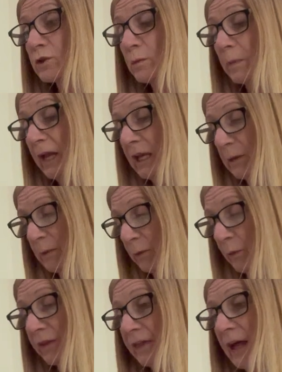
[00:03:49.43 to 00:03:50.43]
the baby
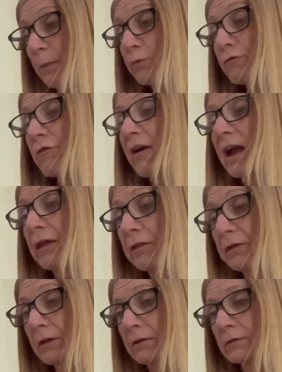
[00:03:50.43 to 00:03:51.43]
with their
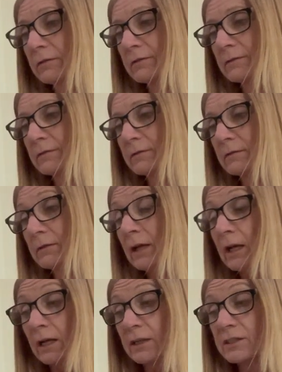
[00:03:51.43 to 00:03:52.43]
breath.
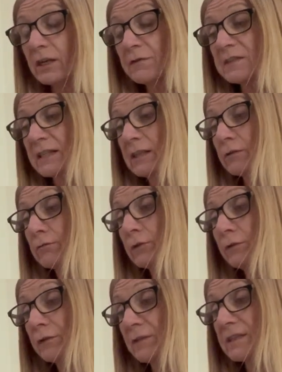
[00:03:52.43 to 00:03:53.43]
Doves in the
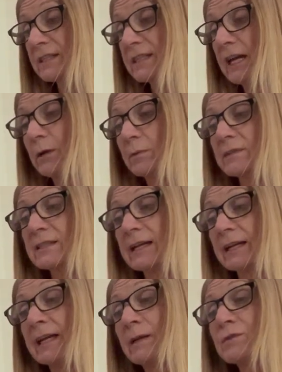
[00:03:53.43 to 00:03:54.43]
roof of the stable
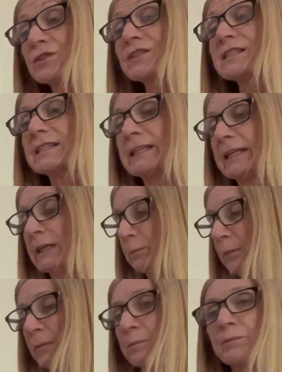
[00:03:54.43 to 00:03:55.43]
sang him to
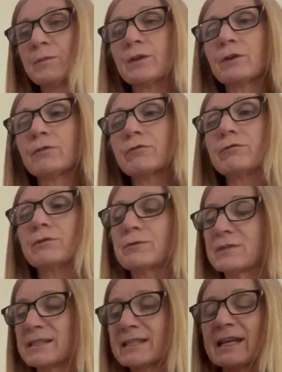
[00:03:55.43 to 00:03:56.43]
sleep,
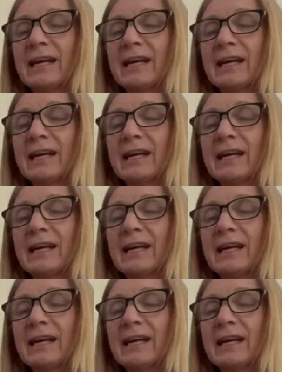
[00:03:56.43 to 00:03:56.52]
croons